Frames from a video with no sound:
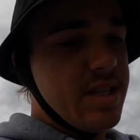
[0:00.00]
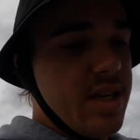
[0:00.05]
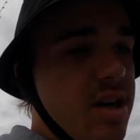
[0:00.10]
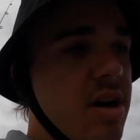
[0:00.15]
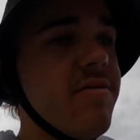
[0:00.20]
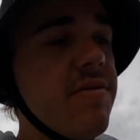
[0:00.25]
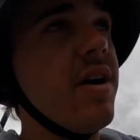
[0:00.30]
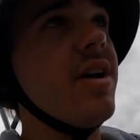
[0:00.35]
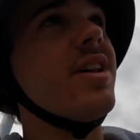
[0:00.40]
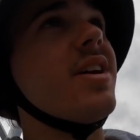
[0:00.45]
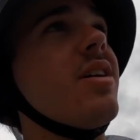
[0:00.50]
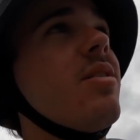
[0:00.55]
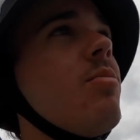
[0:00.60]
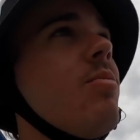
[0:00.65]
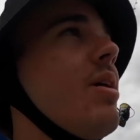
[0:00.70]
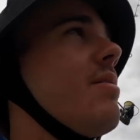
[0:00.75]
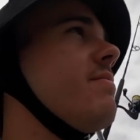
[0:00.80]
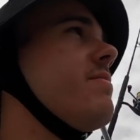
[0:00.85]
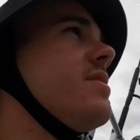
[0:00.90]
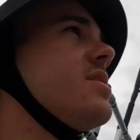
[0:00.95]
itself only got
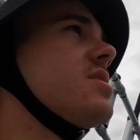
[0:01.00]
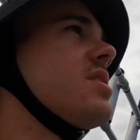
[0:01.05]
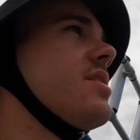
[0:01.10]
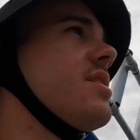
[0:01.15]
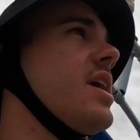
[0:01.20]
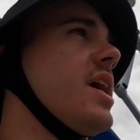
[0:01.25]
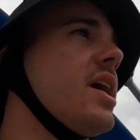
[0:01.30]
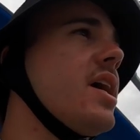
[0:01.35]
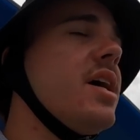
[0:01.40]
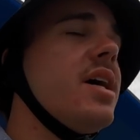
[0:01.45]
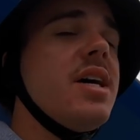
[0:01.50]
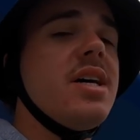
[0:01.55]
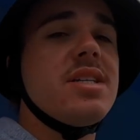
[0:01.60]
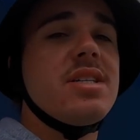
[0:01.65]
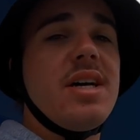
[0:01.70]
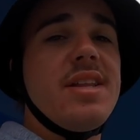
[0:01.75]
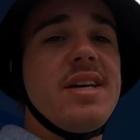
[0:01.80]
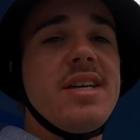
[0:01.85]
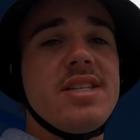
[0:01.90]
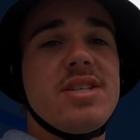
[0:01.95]
one fish, I think.
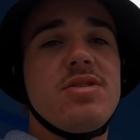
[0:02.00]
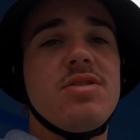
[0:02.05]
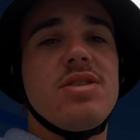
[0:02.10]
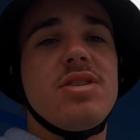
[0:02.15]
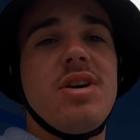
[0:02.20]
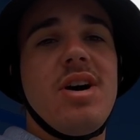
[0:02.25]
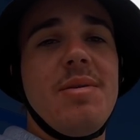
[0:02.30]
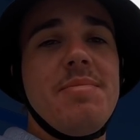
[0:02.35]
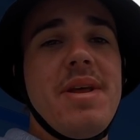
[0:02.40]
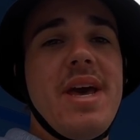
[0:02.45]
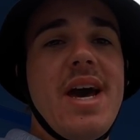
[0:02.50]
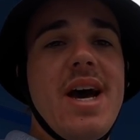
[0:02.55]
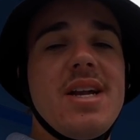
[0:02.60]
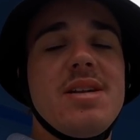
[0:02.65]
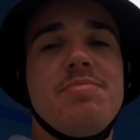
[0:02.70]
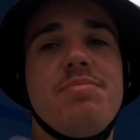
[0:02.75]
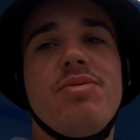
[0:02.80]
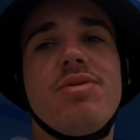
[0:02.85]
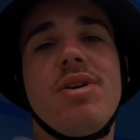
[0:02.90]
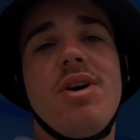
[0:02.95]
So I think it's a good time now
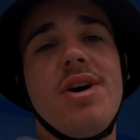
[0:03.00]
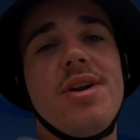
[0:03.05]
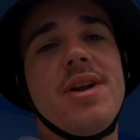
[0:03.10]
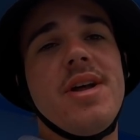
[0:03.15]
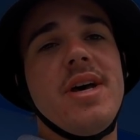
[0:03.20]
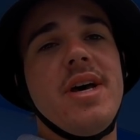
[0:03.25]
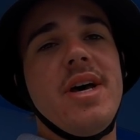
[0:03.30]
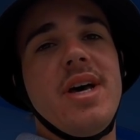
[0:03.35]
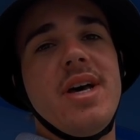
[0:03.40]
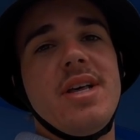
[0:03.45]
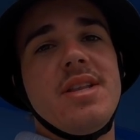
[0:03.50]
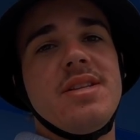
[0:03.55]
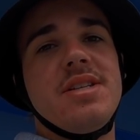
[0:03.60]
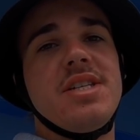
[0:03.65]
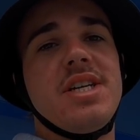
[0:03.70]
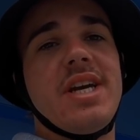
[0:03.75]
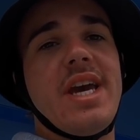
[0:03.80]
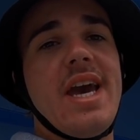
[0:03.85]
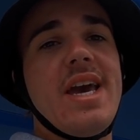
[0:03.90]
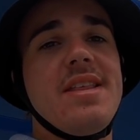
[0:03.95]
to put on the
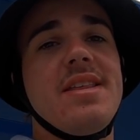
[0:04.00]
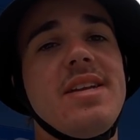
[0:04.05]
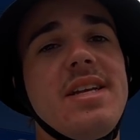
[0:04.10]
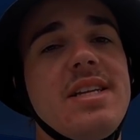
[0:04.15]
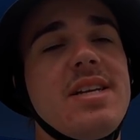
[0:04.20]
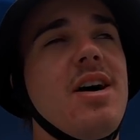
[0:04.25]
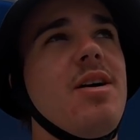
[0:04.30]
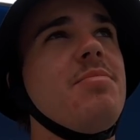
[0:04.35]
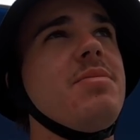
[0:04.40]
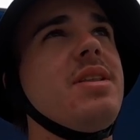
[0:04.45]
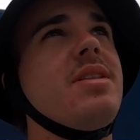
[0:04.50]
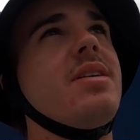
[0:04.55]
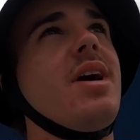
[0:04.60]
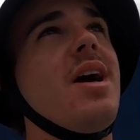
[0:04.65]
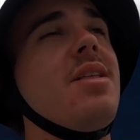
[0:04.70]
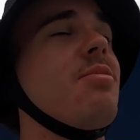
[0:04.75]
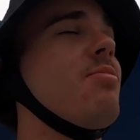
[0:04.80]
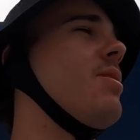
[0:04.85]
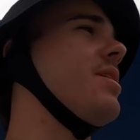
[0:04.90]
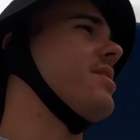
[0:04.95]
jig Anthony told me, the
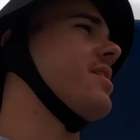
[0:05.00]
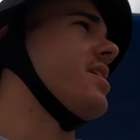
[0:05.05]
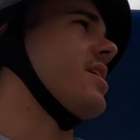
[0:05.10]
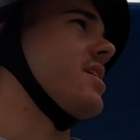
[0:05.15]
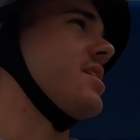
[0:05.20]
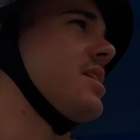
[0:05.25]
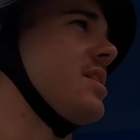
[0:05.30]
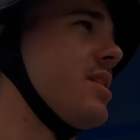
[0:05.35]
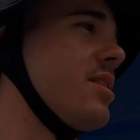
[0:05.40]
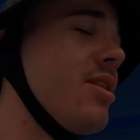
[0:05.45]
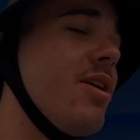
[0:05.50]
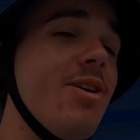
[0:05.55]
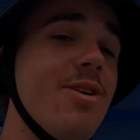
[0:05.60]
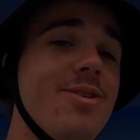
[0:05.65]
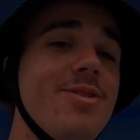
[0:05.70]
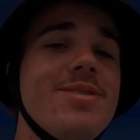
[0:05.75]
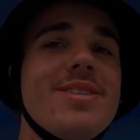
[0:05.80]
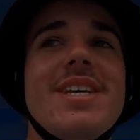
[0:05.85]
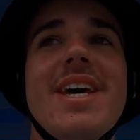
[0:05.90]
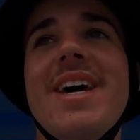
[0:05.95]
other one that I didn't
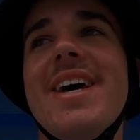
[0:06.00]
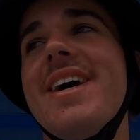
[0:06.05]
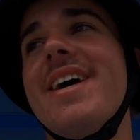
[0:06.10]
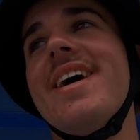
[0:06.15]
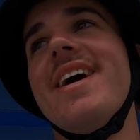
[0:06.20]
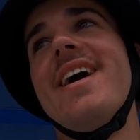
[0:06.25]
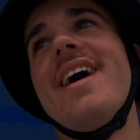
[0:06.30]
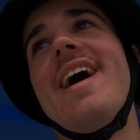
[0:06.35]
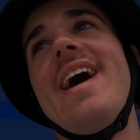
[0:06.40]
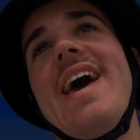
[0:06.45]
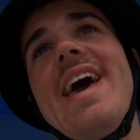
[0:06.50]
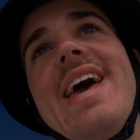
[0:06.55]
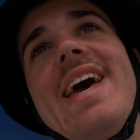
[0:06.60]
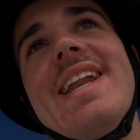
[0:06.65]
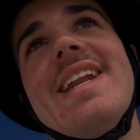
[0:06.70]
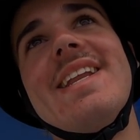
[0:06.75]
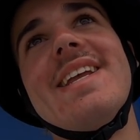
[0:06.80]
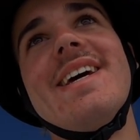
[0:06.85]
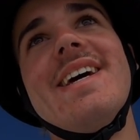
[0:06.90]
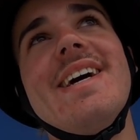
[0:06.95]
lose,
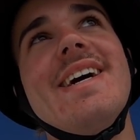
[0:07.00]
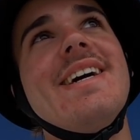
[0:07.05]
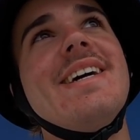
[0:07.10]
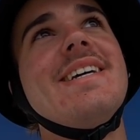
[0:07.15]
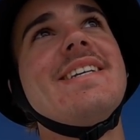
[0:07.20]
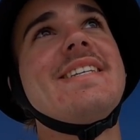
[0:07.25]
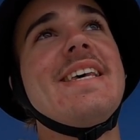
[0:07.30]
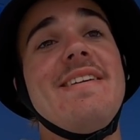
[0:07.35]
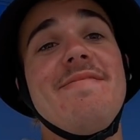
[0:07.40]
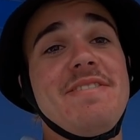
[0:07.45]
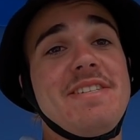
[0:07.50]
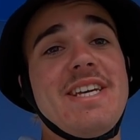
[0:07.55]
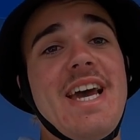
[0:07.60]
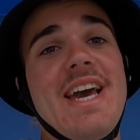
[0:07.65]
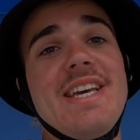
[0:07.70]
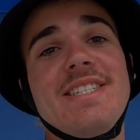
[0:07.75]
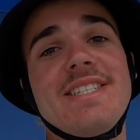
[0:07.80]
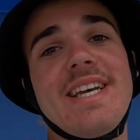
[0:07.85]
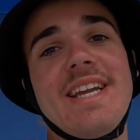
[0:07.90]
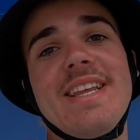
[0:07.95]
and see if it
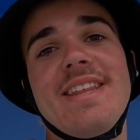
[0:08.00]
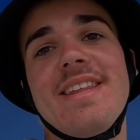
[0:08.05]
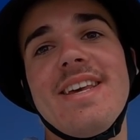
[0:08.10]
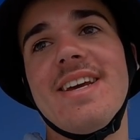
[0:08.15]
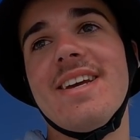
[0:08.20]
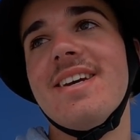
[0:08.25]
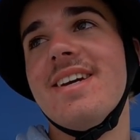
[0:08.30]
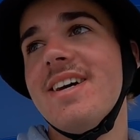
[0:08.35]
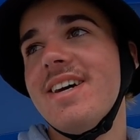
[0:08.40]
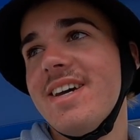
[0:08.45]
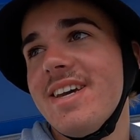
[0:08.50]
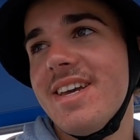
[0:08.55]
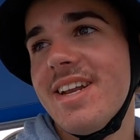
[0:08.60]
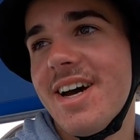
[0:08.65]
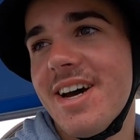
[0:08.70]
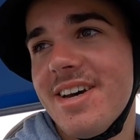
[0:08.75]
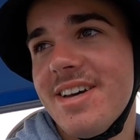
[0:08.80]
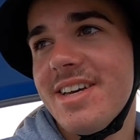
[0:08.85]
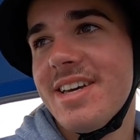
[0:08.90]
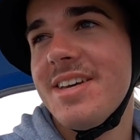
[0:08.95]
changes anything. You
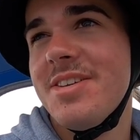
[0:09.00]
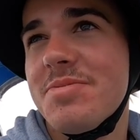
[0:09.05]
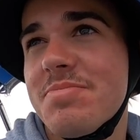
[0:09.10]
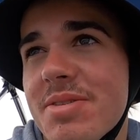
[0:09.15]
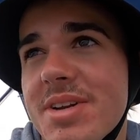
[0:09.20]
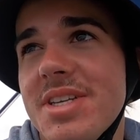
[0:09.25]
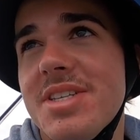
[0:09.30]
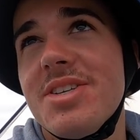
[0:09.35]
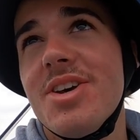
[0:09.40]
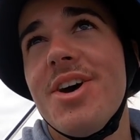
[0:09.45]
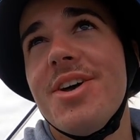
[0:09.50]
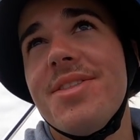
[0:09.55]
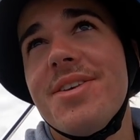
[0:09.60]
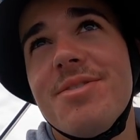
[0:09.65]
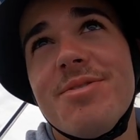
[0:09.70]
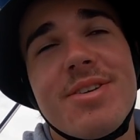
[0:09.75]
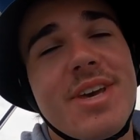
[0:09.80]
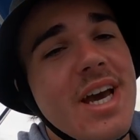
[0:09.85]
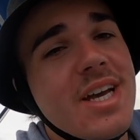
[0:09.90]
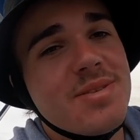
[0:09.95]
know, he's pretty certain
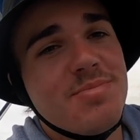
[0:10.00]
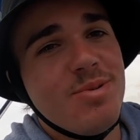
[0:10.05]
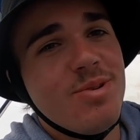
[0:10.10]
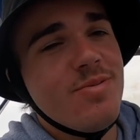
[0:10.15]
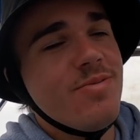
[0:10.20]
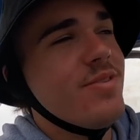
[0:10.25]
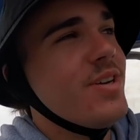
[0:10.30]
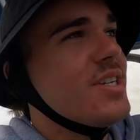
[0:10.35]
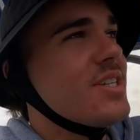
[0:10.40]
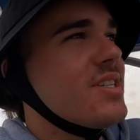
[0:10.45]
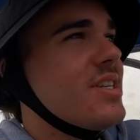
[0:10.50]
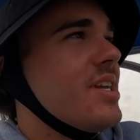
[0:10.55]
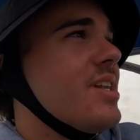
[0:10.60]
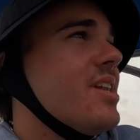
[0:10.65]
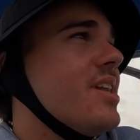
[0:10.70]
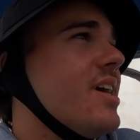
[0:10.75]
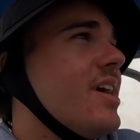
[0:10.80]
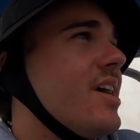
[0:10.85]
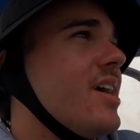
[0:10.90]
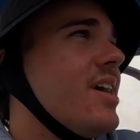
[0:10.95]
that it would catch more fish
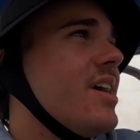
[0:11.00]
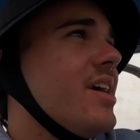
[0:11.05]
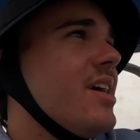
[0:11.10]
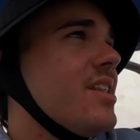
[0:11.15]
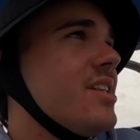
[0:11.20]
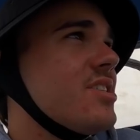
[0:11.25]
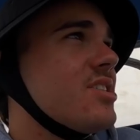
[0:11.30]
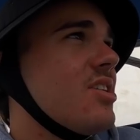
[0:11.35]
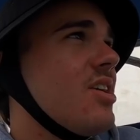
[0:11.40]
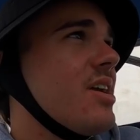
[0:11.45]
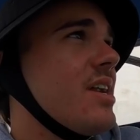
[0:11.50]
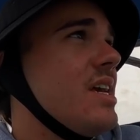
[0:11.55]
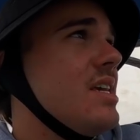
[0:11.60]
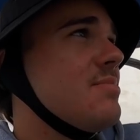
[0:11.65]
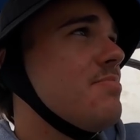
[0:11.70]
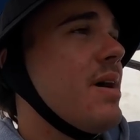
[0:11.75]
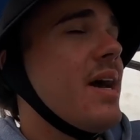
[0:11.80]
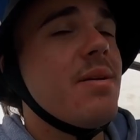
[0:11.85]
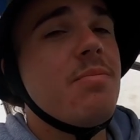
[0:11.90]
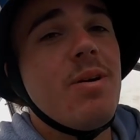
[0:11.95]
than the
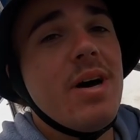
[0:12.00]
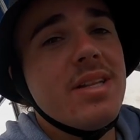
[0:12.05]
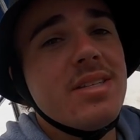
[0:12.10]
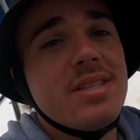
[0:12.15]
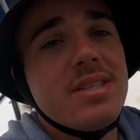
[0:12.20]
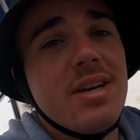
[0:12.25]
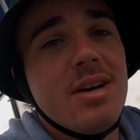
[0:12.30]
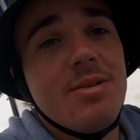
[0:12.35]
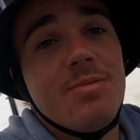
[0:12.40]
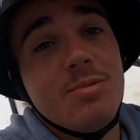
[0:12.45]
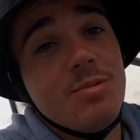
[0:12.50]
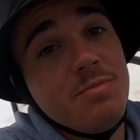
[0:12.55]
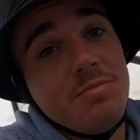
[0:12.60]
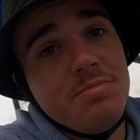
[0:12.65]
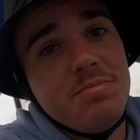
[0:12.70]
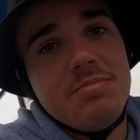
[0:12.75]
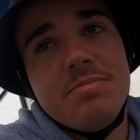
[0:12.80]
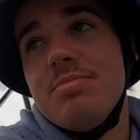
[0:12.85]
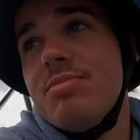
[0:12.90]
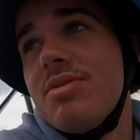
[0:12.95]
Chinese made one, so we'll
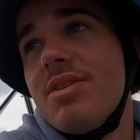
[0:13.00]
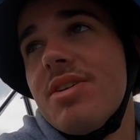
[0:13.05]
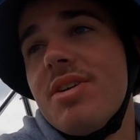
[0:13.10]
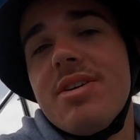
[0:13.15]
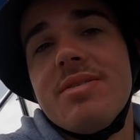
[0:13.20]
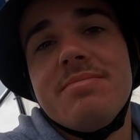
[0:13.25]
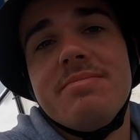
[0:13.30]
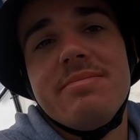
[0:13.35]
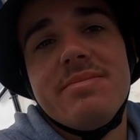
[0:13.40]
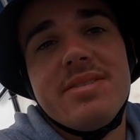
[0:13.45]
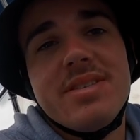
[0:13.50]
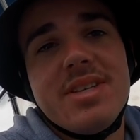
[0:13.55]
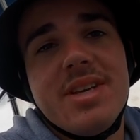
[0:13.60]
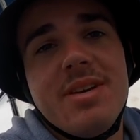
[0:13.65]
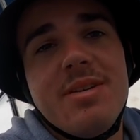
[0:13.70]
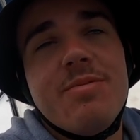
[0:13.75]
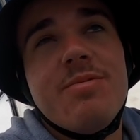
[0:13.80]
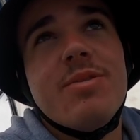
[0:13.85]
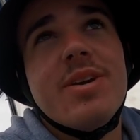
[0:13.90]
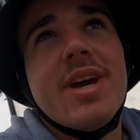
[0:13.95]
put it on,
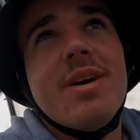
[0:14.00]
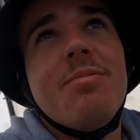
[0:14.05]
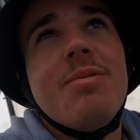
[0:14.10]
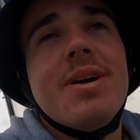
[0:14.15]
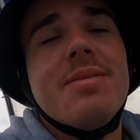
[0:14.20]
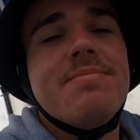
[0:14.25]
see if we get